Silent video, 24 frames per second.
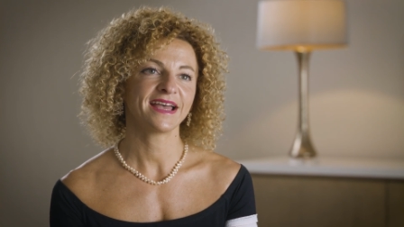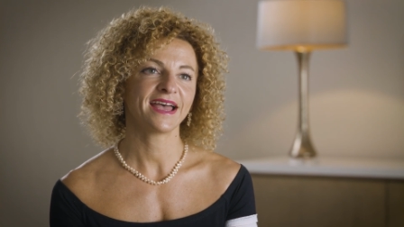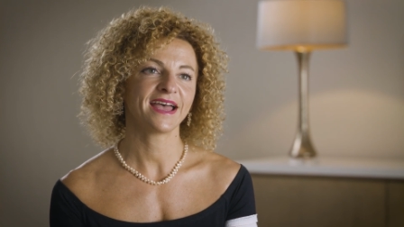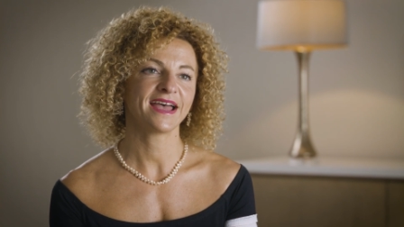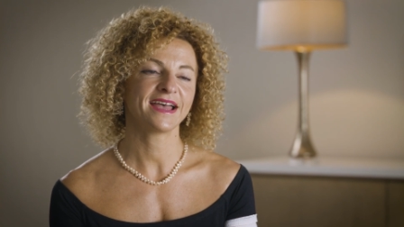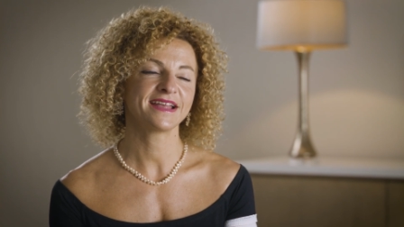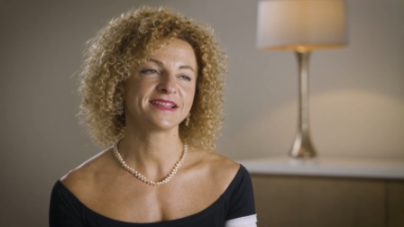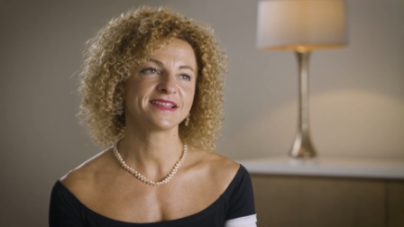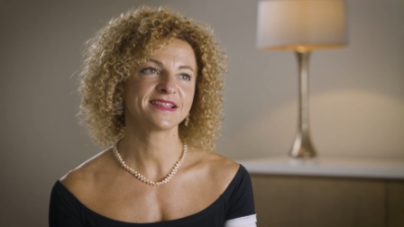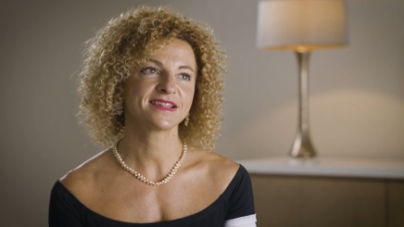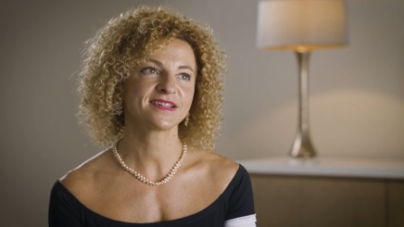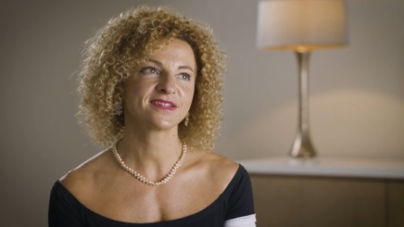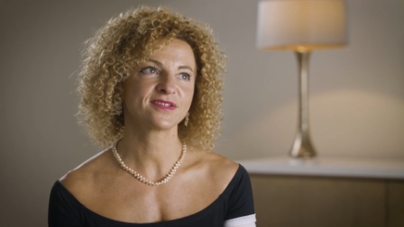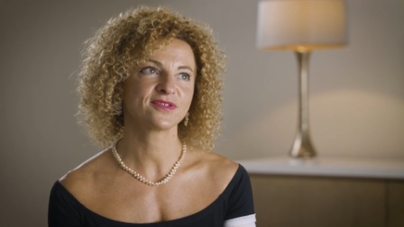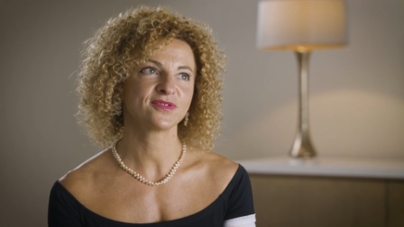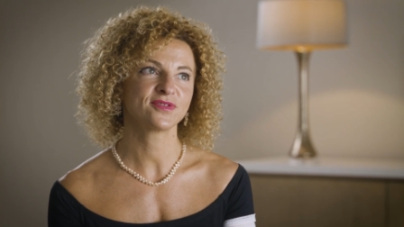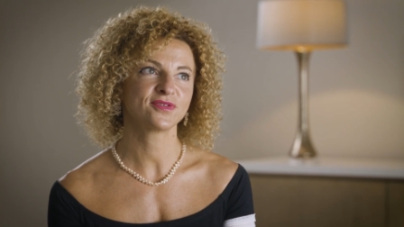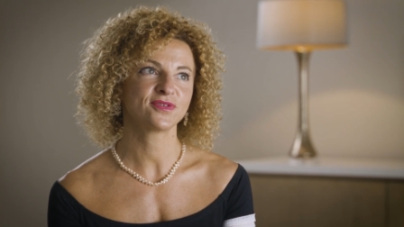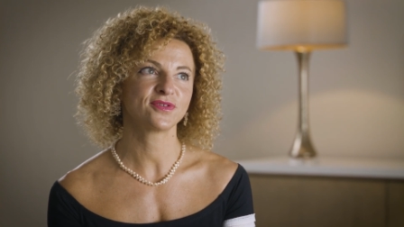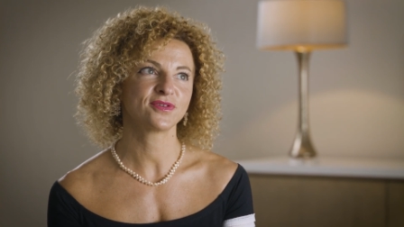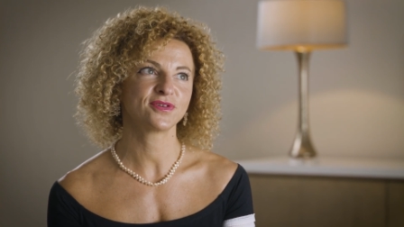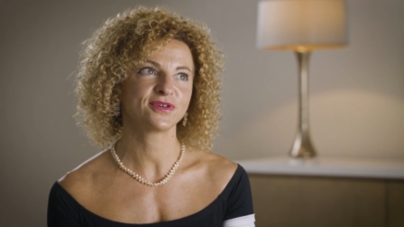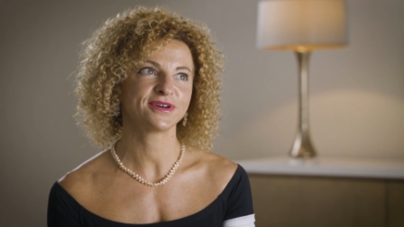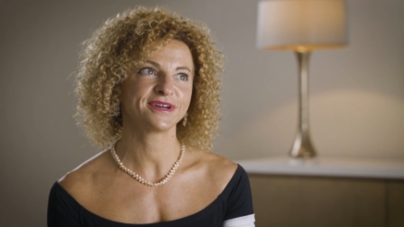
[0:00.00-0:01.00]
and
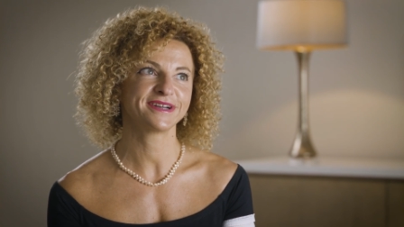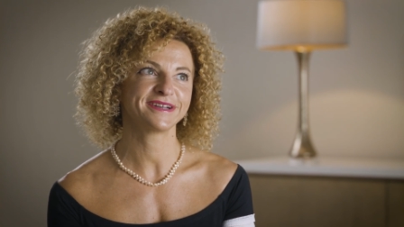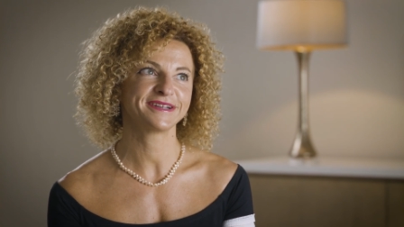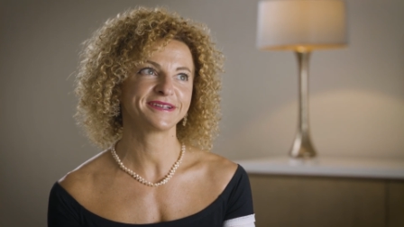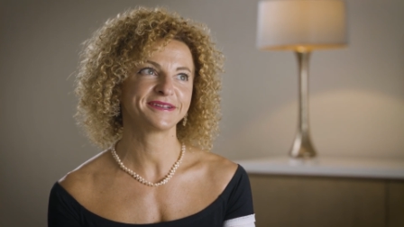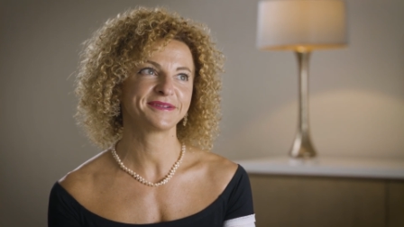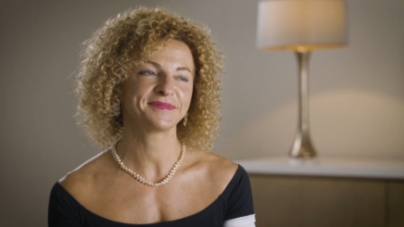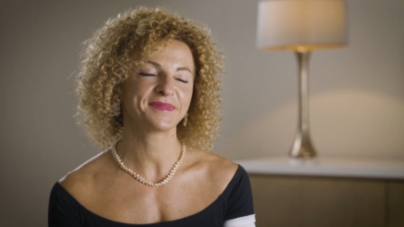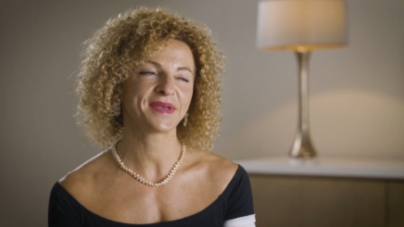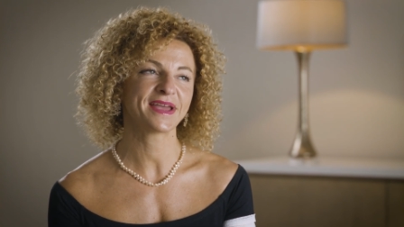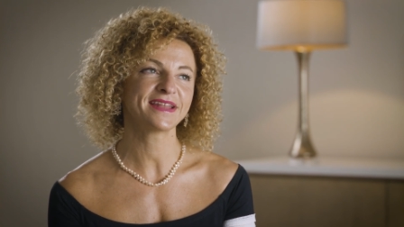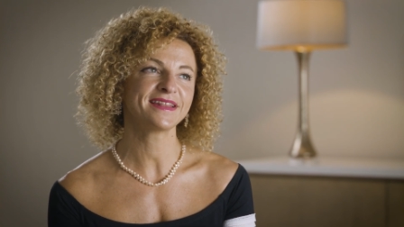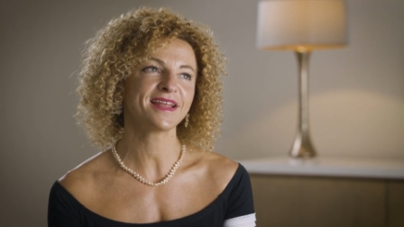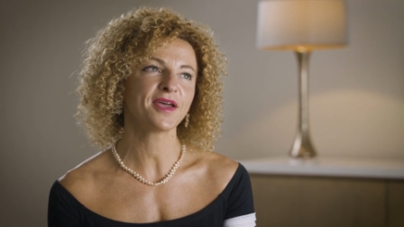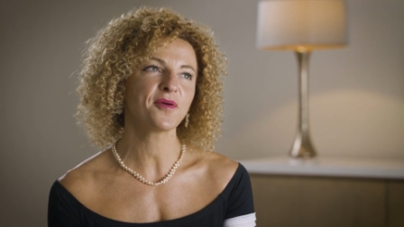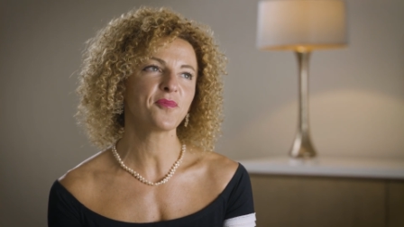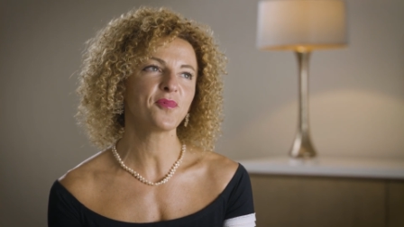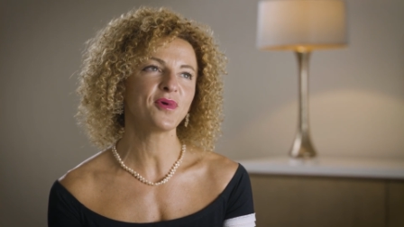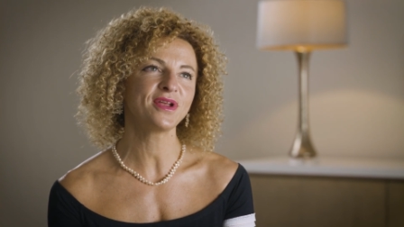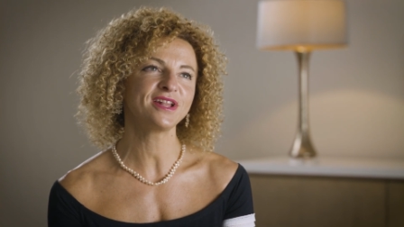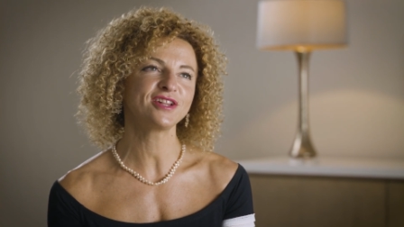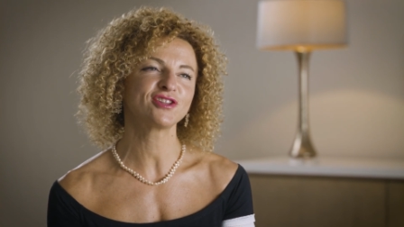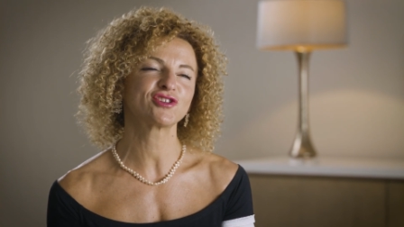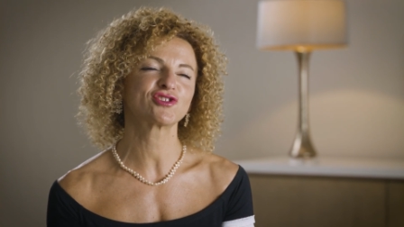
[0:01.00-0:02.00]
so um, and I
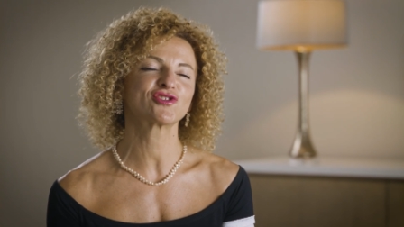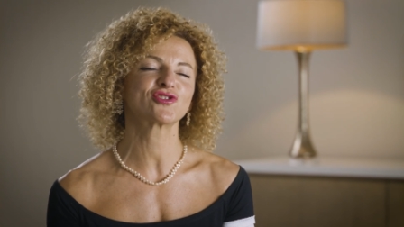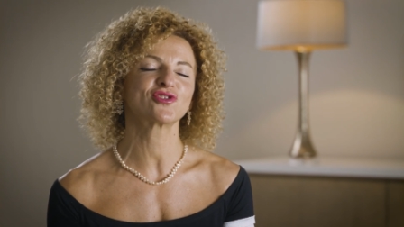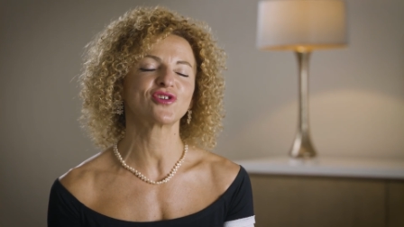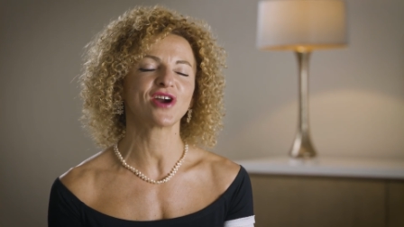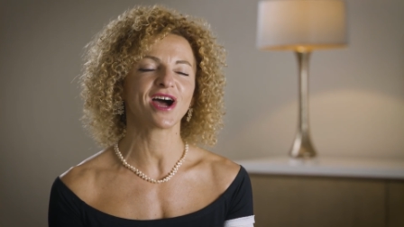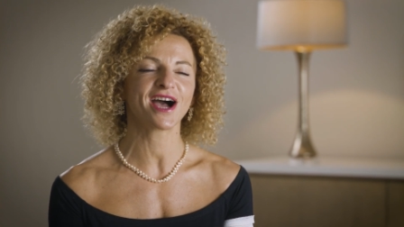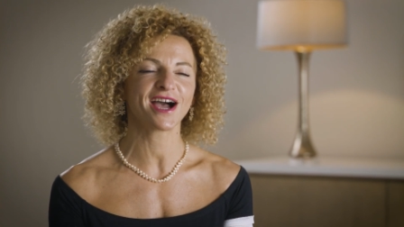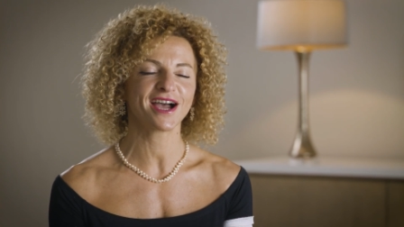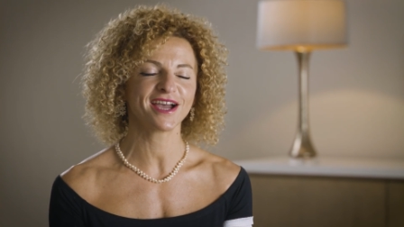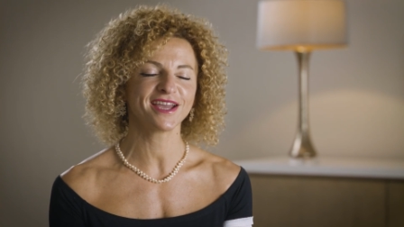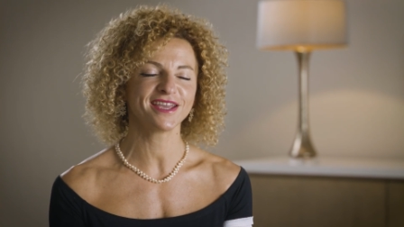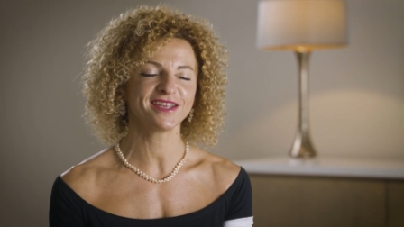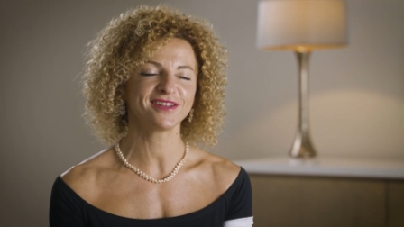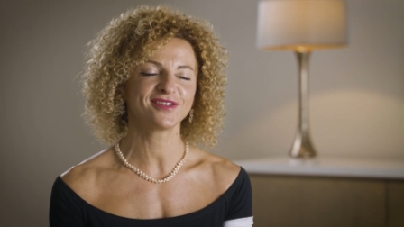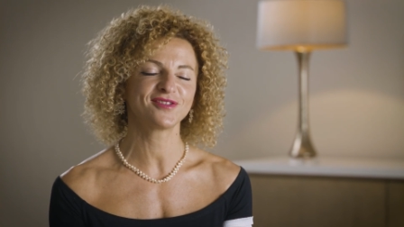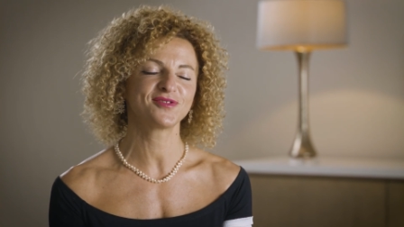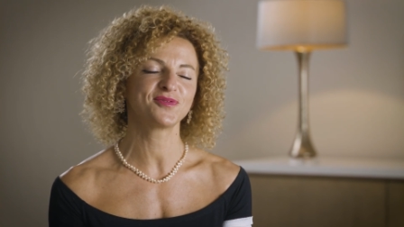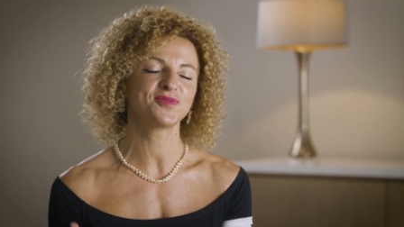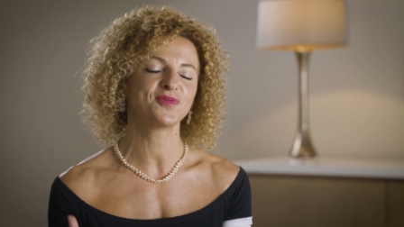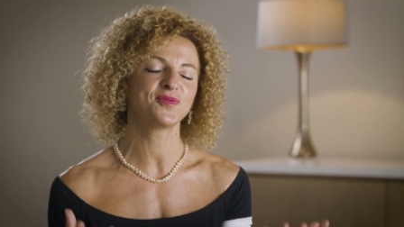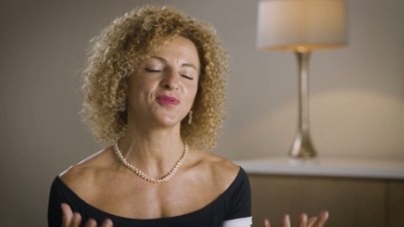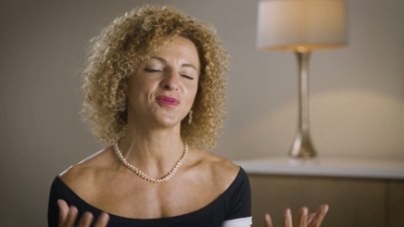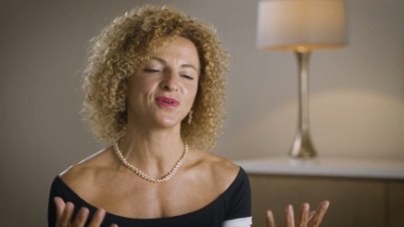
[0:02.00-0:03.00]
will try
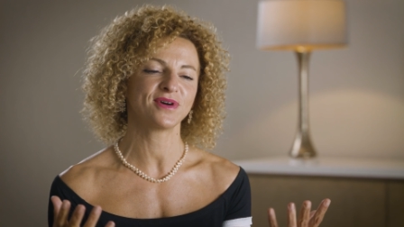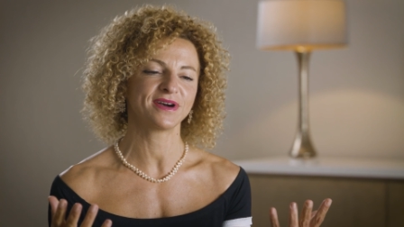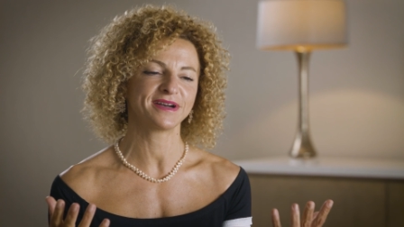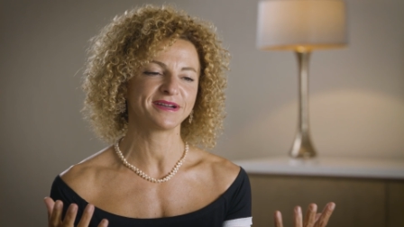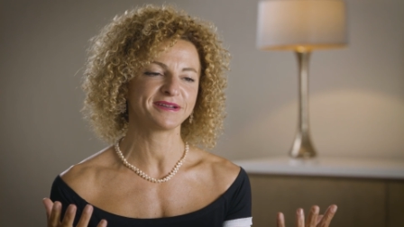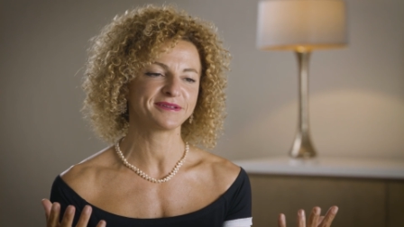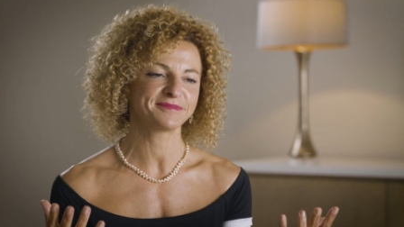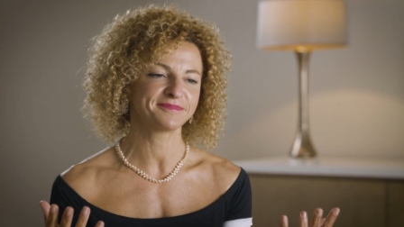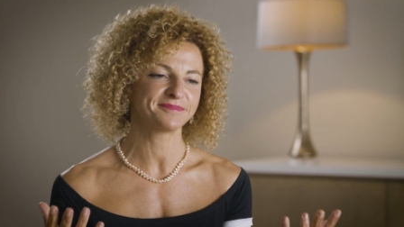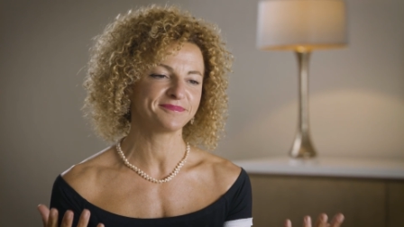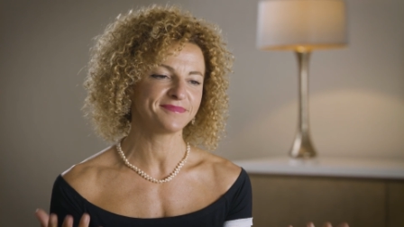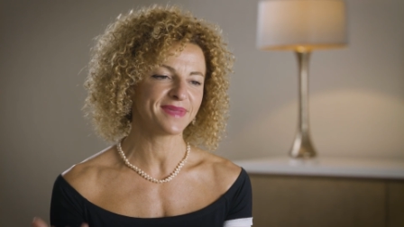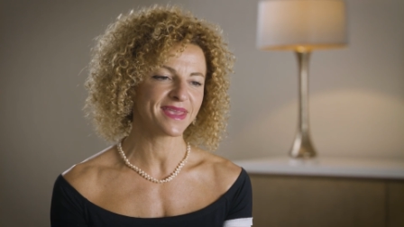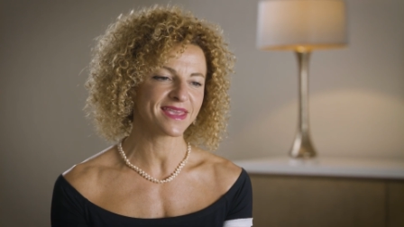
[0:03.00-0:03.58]
to um,